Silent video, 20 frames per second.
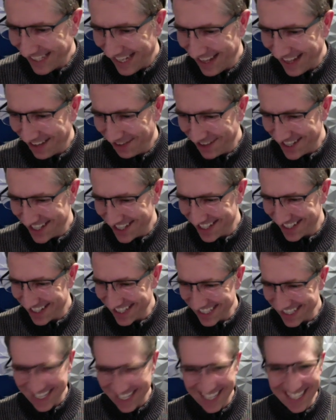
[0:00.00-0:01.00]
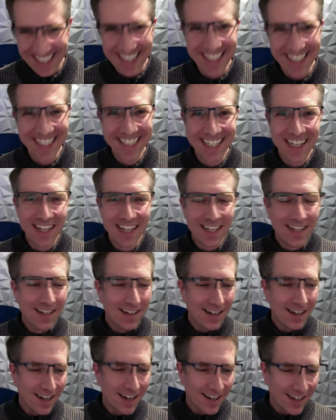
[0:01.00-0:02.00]
We just lost Alan.
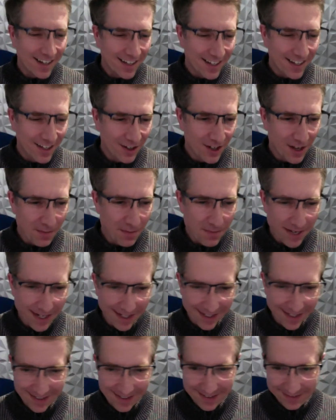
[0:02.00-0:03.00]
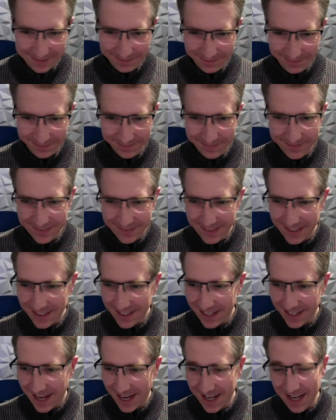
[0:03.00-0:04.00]
He'll come back.
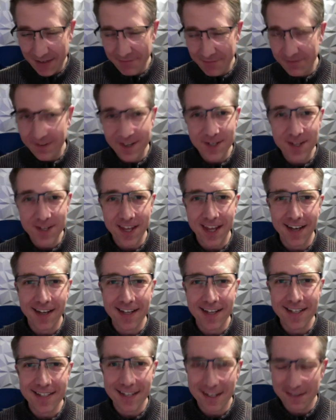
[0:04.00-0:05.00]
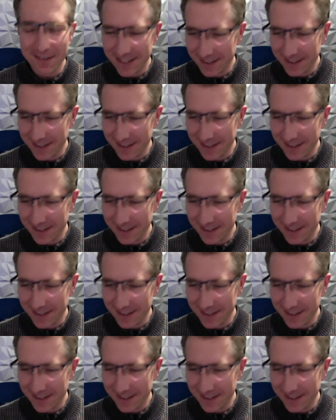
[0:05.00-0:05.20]
I haven't finished the headlines anyway.